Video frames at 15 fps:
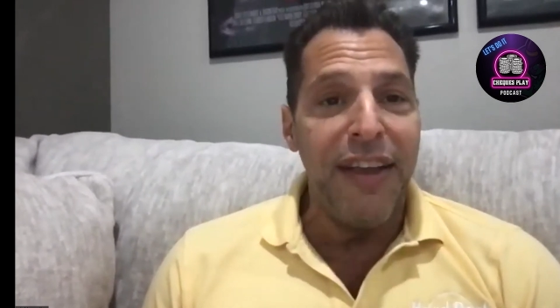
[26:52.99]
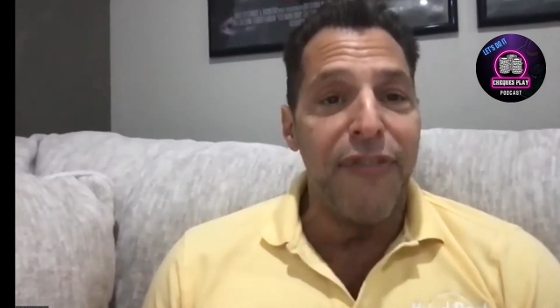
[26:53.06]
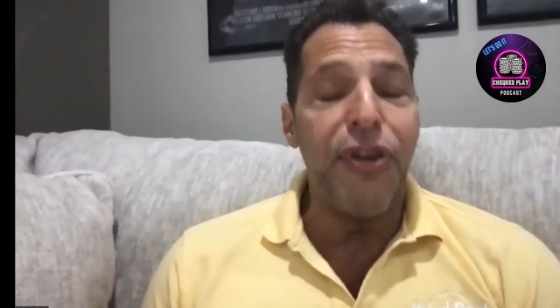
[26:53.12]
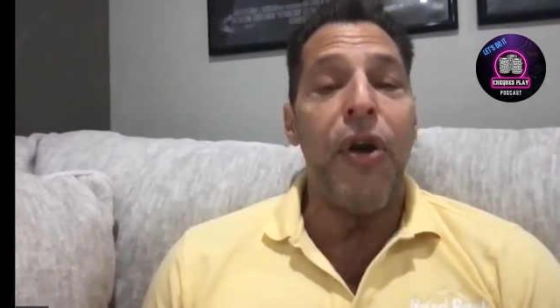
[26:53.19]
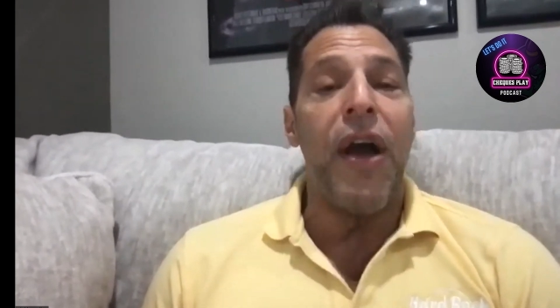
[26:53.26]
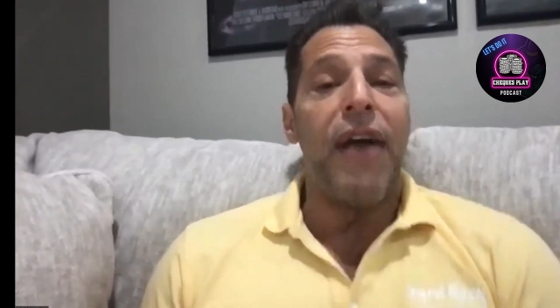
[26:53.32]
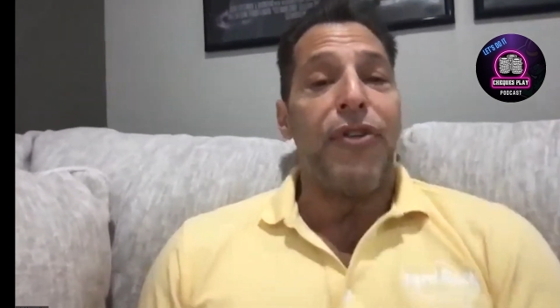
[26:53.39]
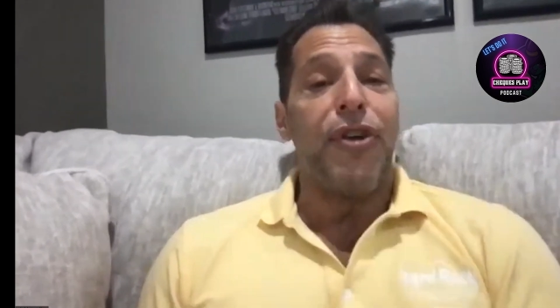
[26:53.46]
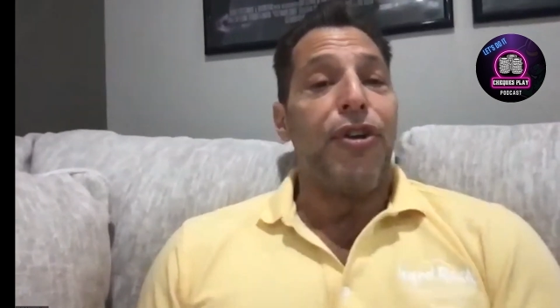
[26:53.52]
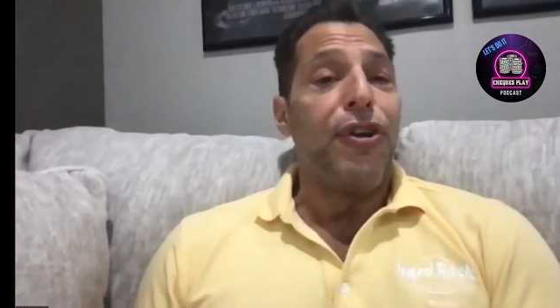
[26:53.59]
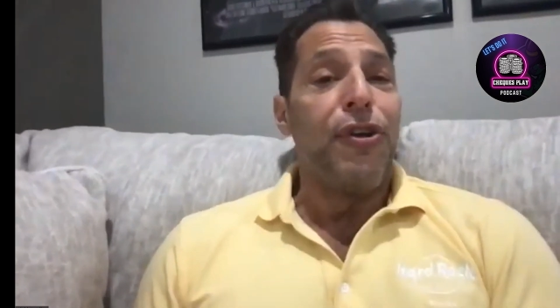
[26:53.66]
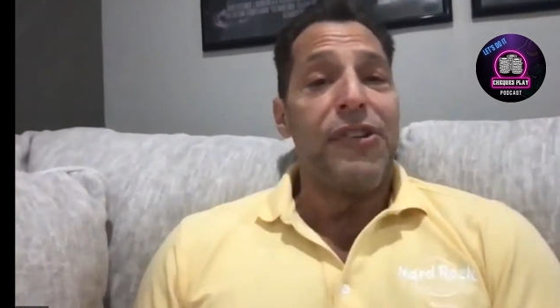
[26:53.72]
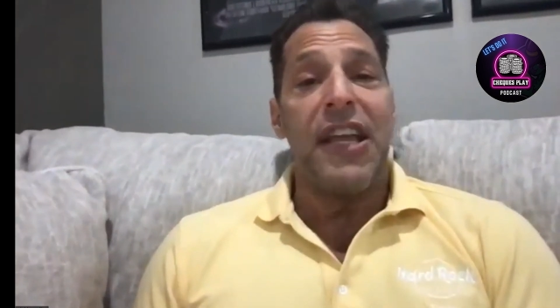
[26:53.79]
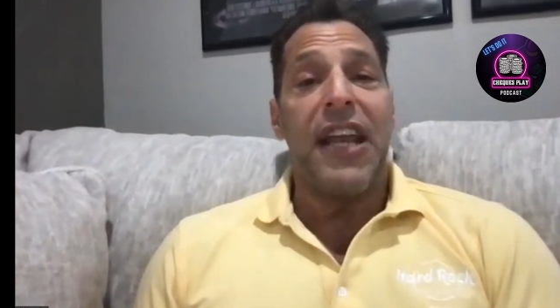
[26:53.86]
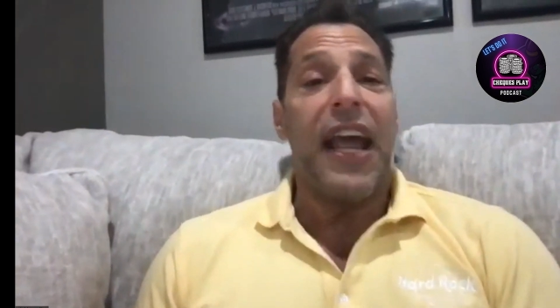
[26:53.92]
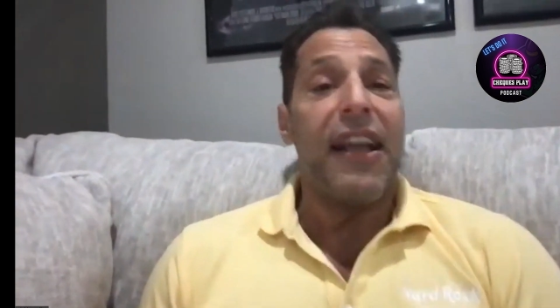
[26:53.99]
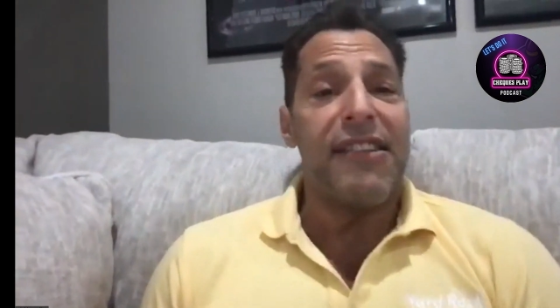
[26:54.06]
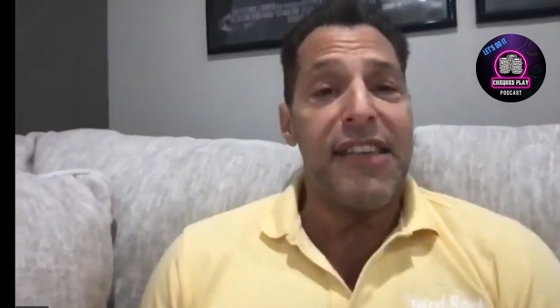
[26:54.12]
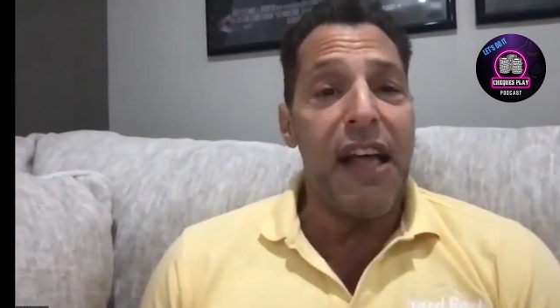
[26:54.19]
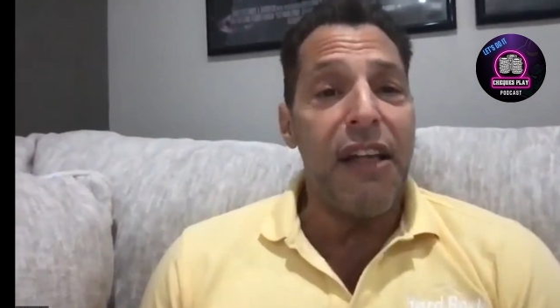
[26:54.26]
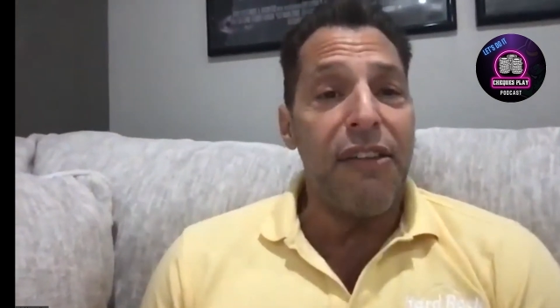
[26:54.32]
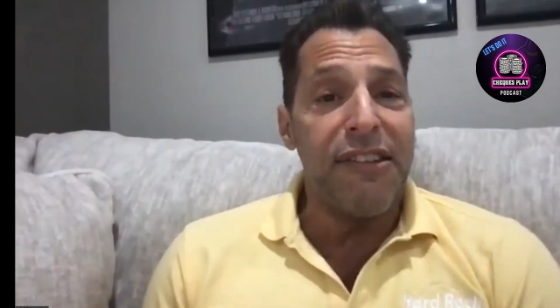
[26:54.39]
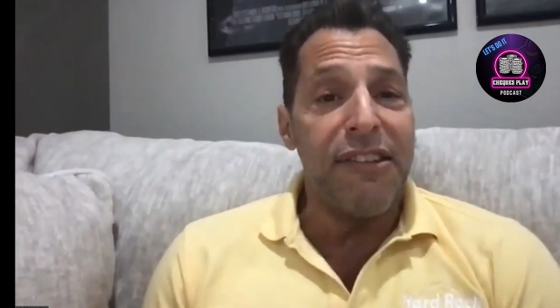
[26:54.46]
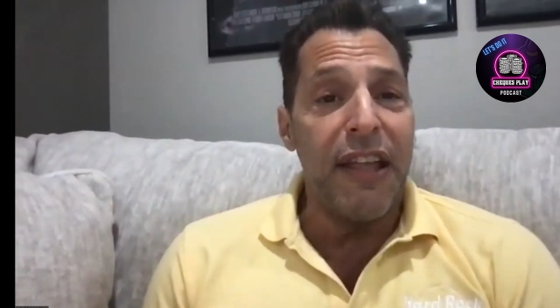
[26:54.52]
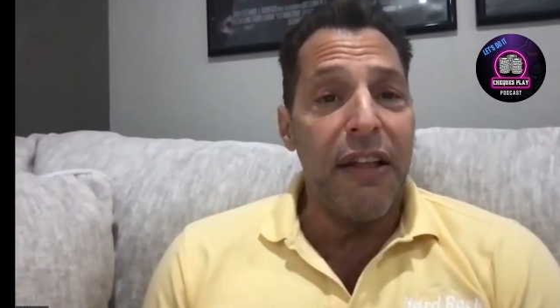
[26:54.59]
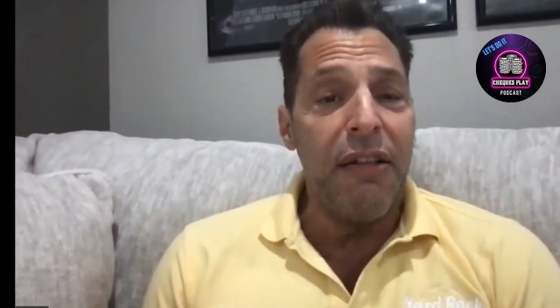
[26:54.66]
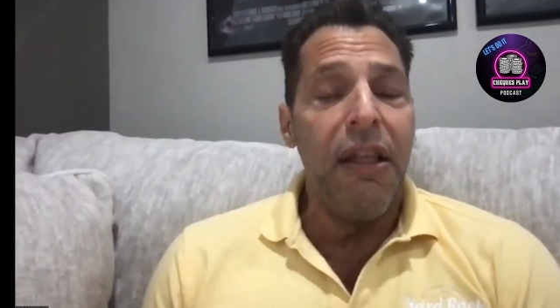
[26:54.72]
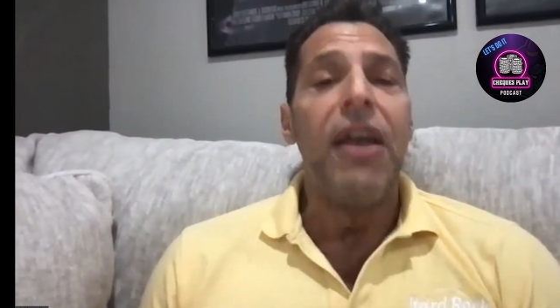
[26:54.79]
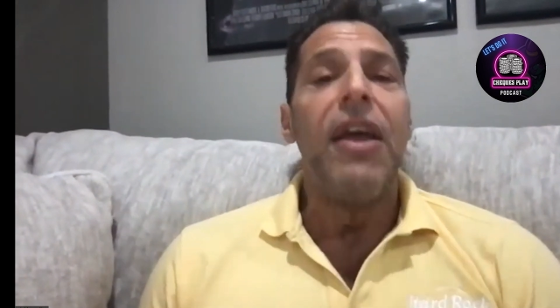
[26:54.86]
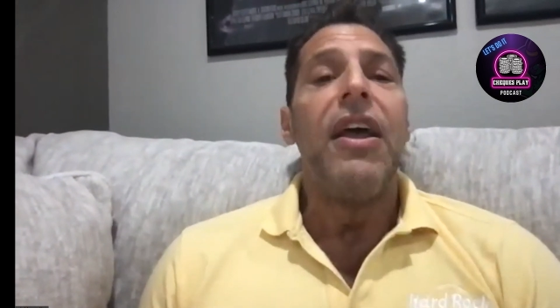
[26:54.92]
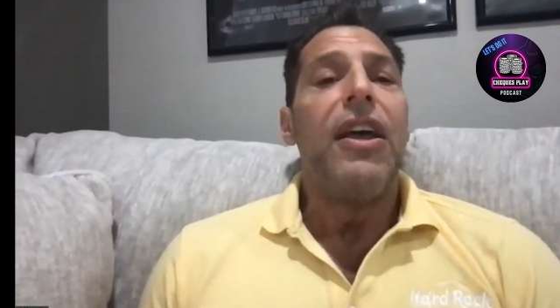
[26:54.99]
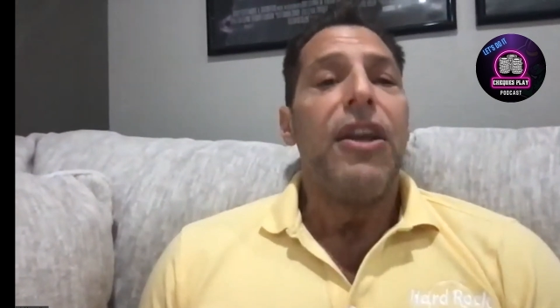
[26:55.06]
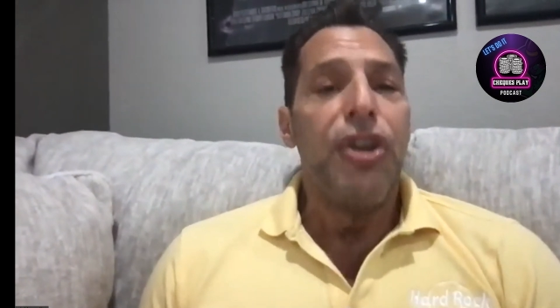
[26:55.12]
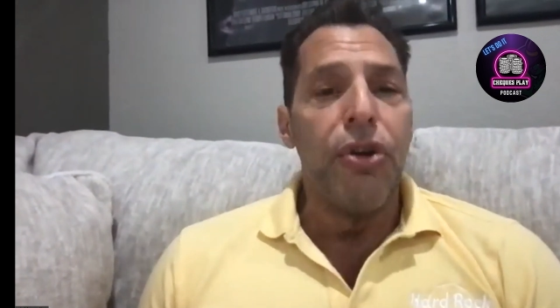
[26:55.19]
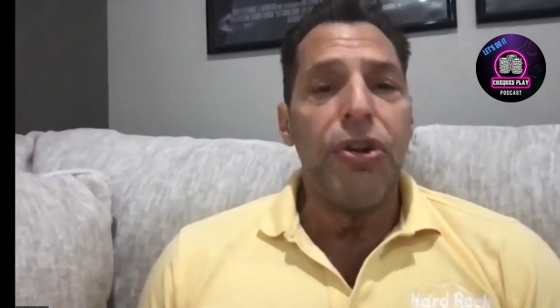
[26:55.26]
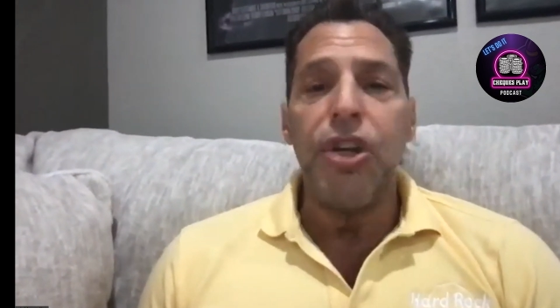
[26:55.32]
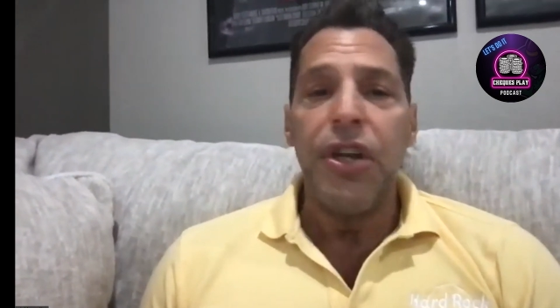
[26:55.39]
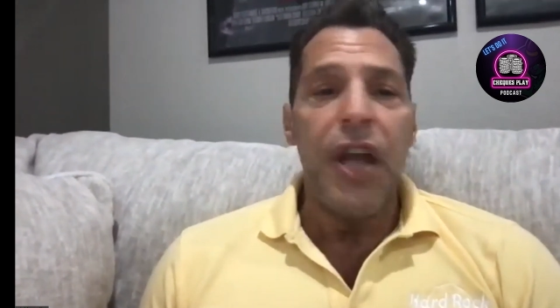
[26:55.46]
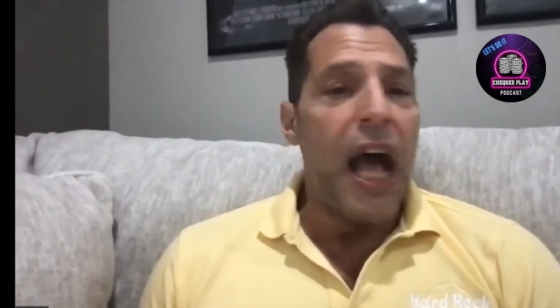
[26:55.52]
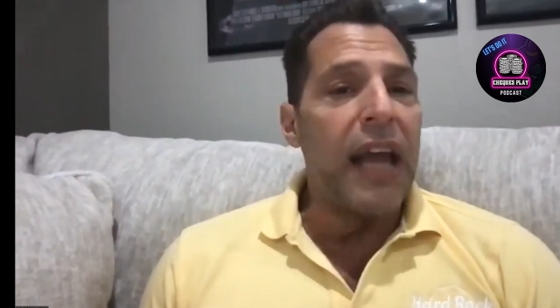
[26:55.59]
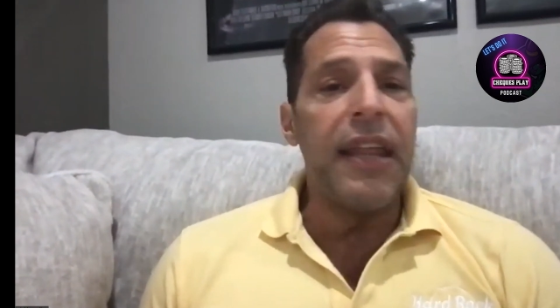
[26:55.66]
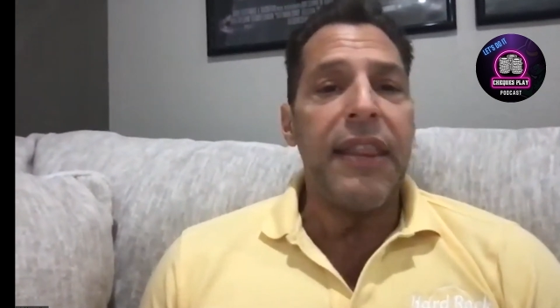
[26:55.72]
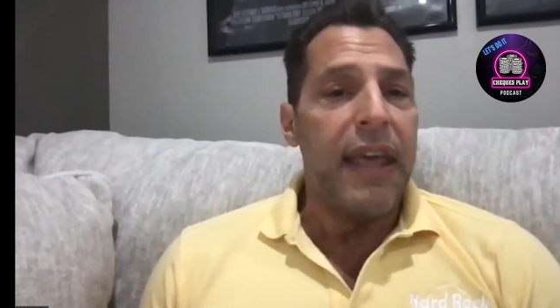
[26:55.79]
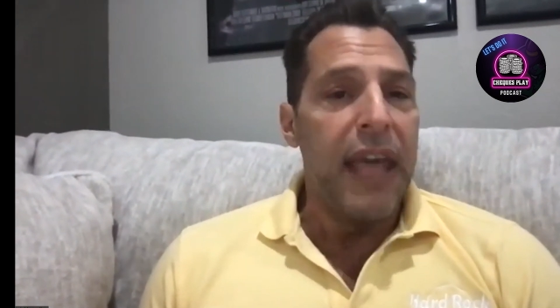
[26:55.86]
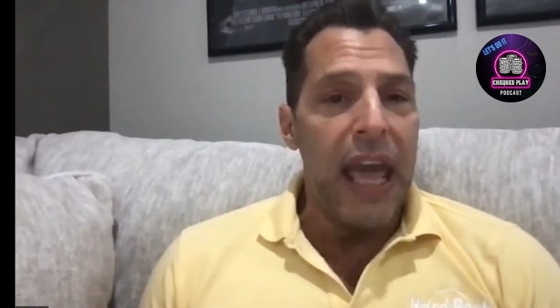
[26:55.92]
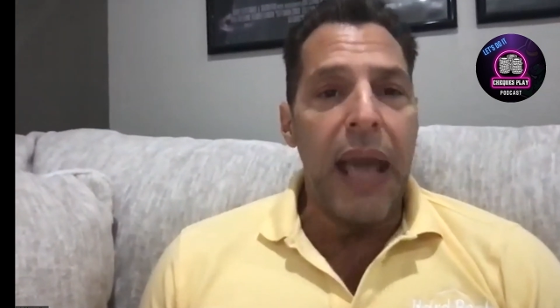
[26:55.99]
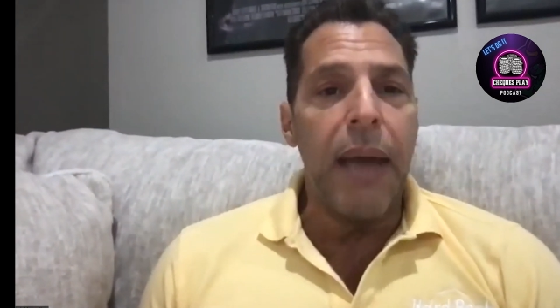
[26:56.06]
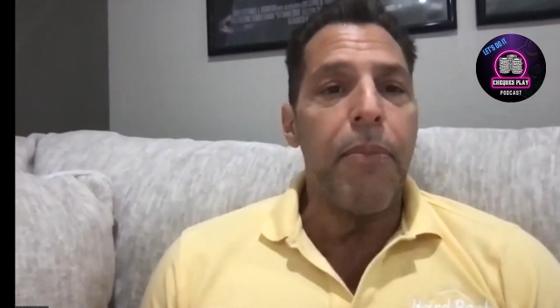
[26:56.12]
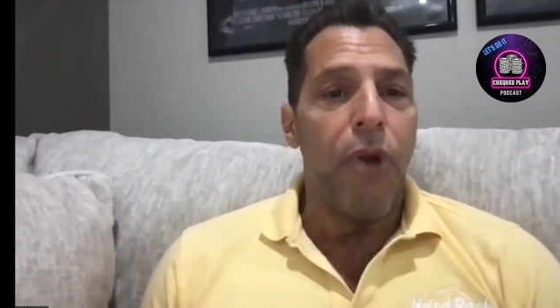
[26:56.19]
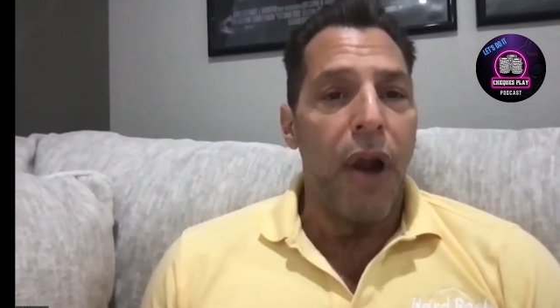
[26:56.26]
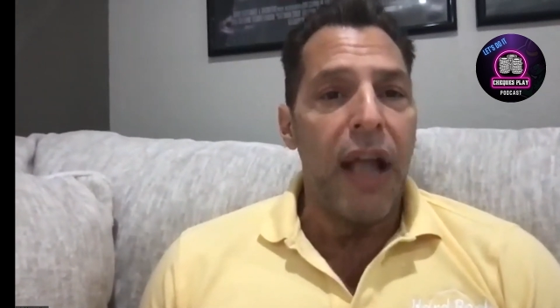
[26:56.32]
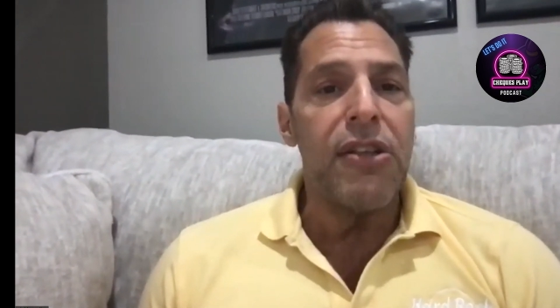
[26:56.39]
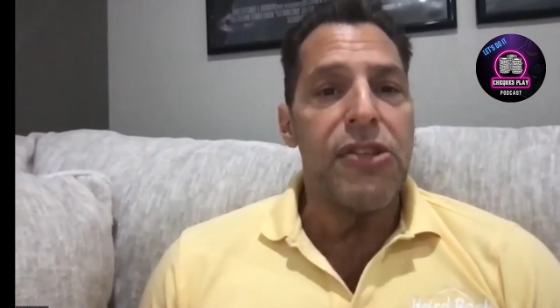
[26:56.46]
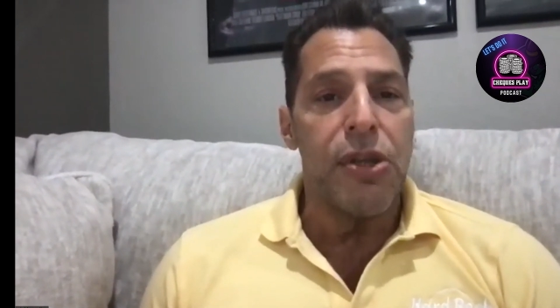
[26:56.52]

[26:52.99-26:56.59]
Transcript: you're using Excel still, you're not in the game, right?